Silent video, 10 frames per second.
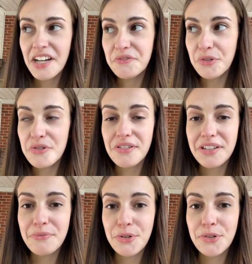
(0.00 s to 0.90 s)
And
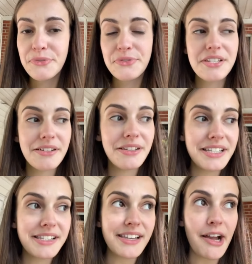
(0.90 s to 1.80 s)
unfortunately, Ruth still
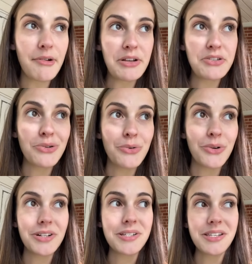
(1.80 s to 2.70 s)
is out on tour,